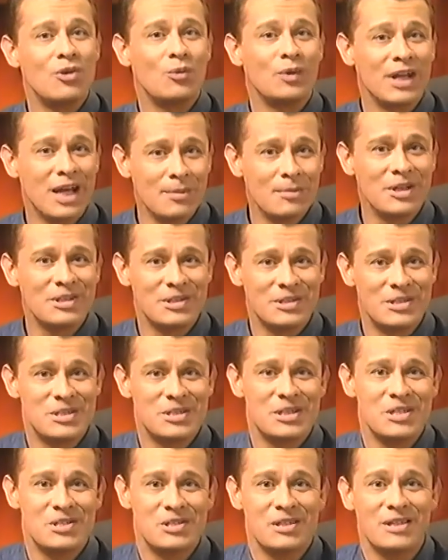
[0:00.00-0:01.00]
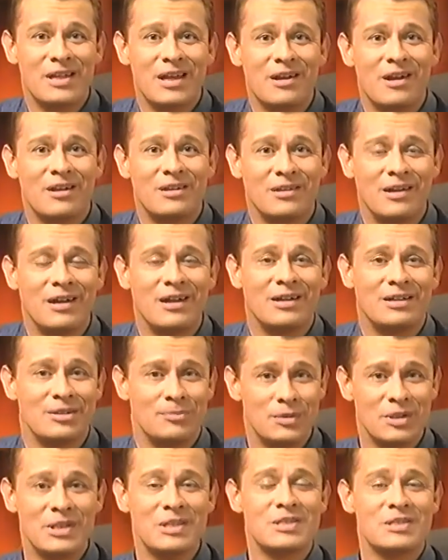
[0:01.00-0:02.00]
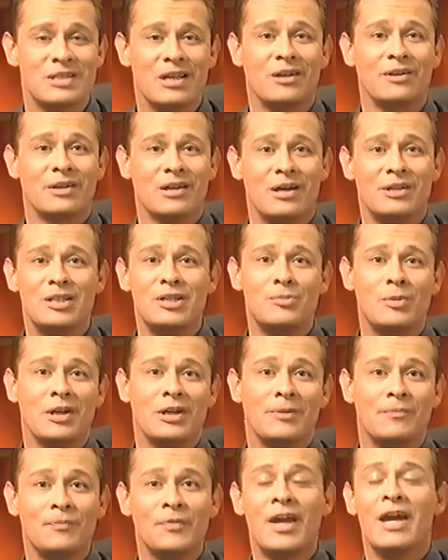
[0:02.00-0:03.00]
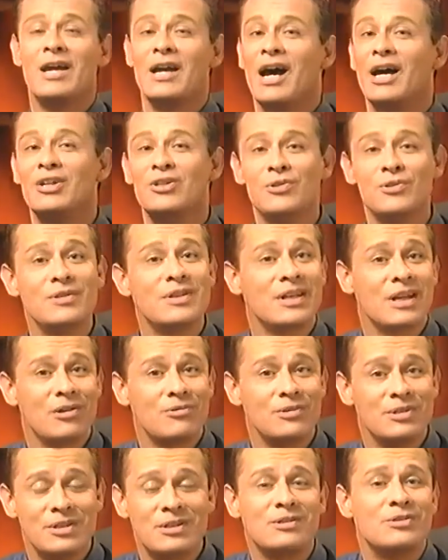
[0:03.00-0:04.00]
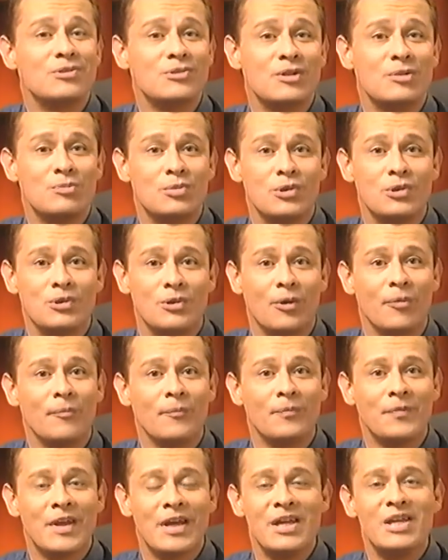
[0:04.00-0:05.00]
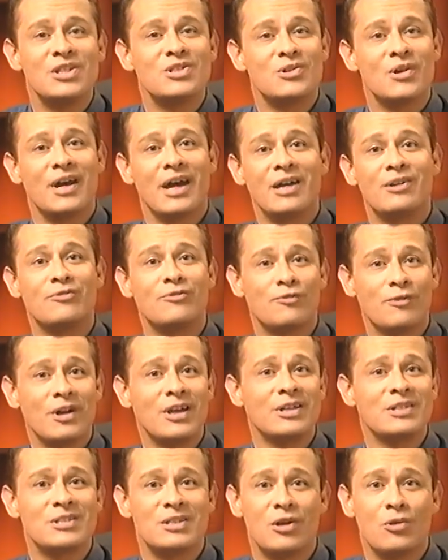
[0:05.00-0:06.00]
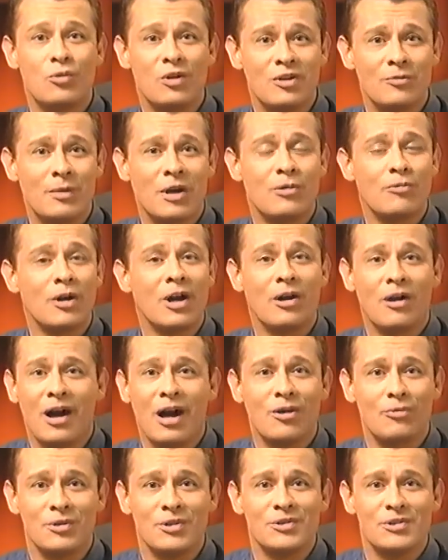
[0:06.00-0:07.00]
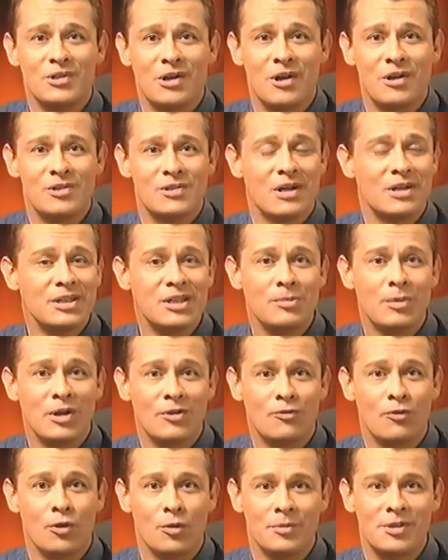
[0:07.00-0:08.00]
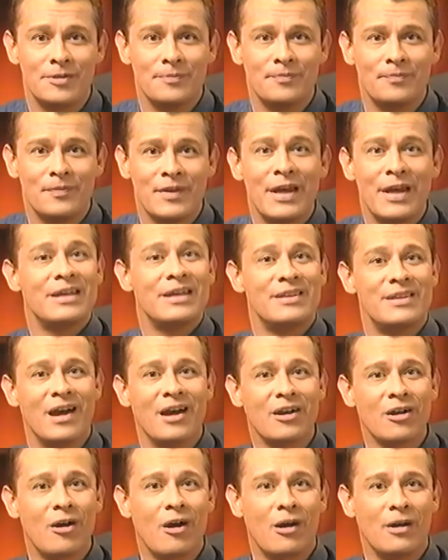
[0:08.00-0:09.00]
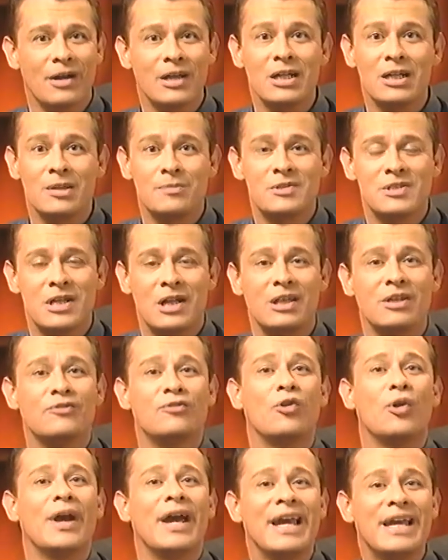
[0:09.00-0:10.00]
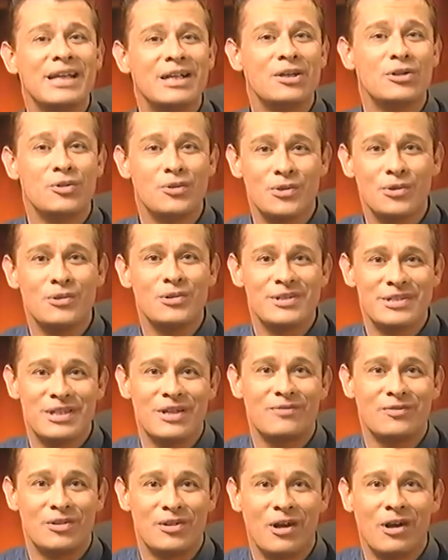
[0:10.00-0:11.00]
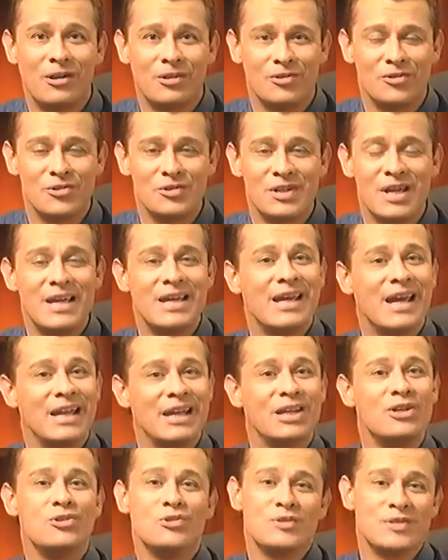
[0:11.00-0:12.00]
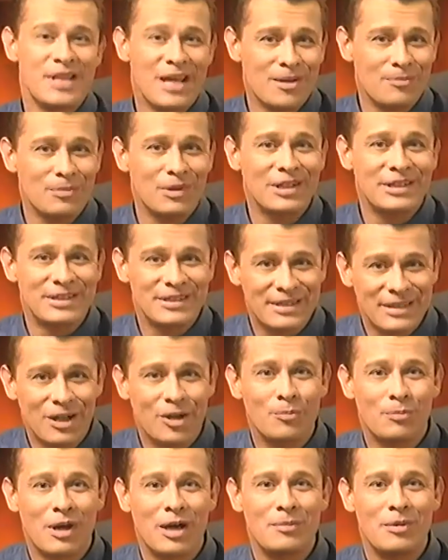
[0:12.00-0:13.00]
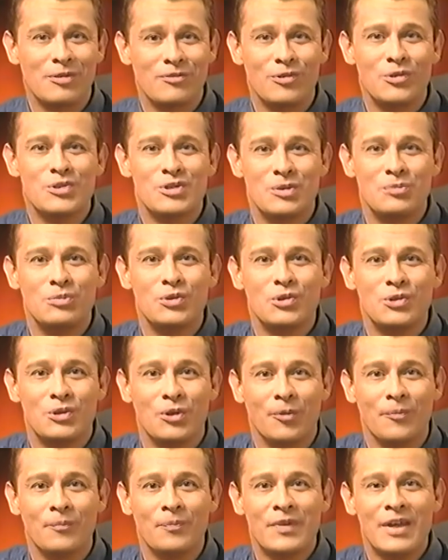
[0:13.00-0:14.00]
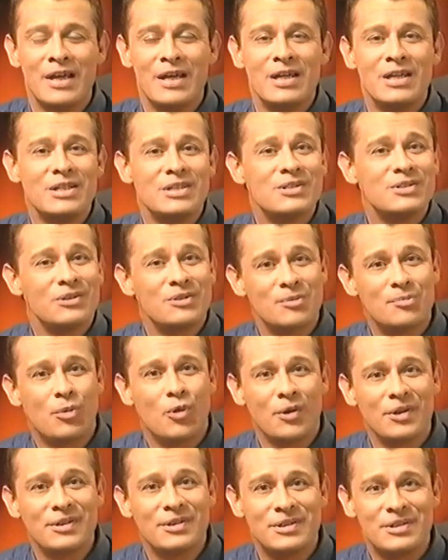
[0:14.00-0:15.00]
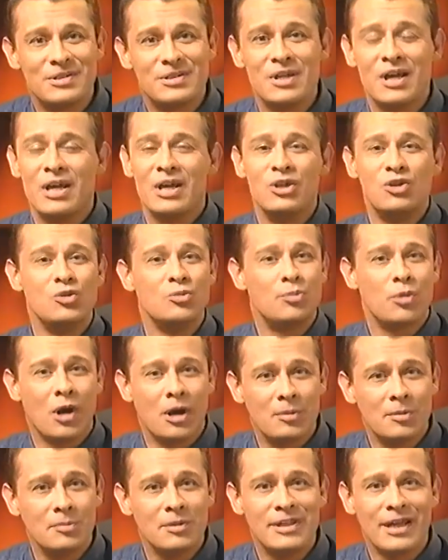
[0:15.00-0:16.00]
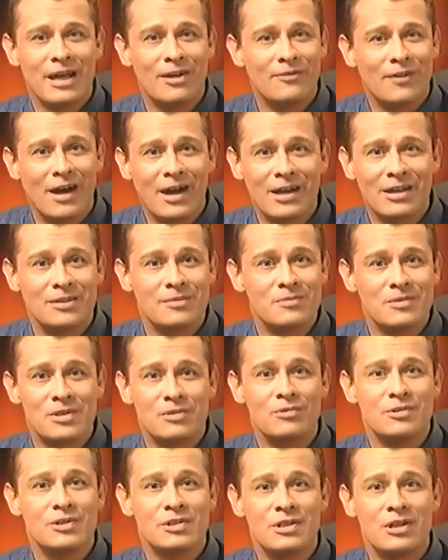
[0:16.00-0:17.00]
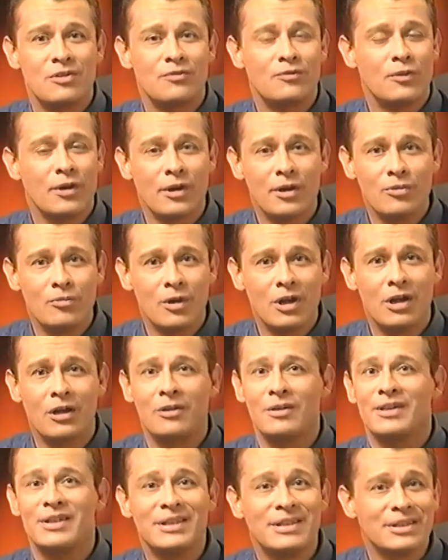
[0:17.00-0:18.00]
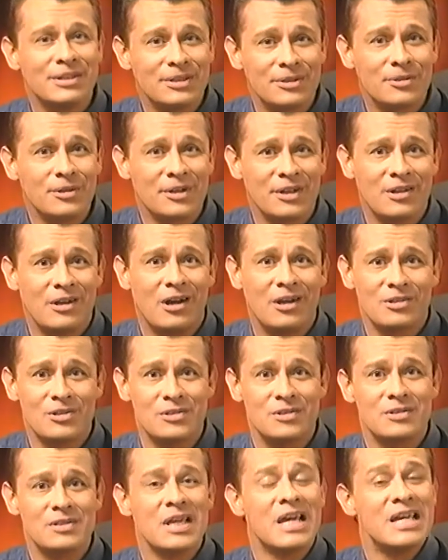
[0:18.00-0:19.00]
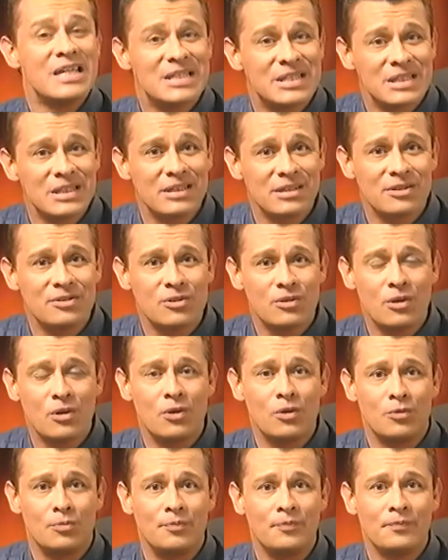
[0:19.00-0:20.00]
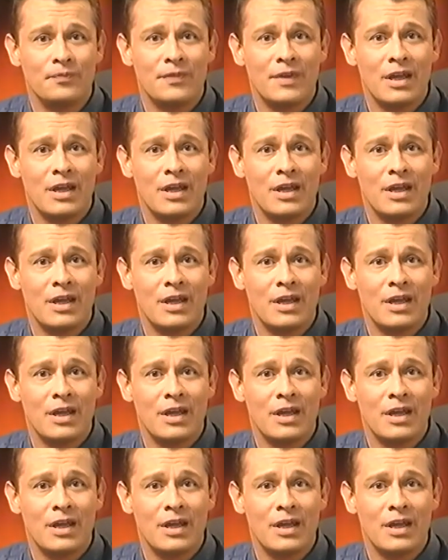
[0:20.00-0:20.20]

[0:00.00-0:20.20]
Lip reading: When I made the decision to get online and begin selling on eBay, I knew that I would need a new computer. So I had a friend sell one of my rare Hot Wheels cars on eBay for me. That car ended up selling for $837, and I used that money to help buy my first computer. So the point is, you probably have items that would sell very well in internet auctions sitting in your home.